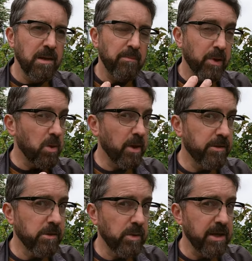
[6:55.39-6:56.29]
but quite
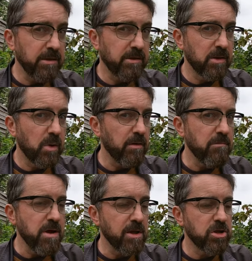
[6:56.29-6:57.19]
sweet, quite
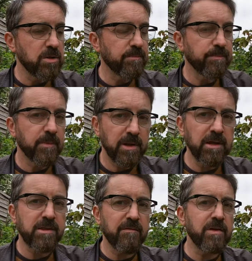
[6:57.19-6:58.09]
rich.
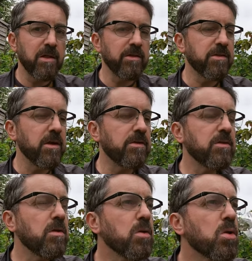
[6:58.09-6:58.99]
Let's have another taste.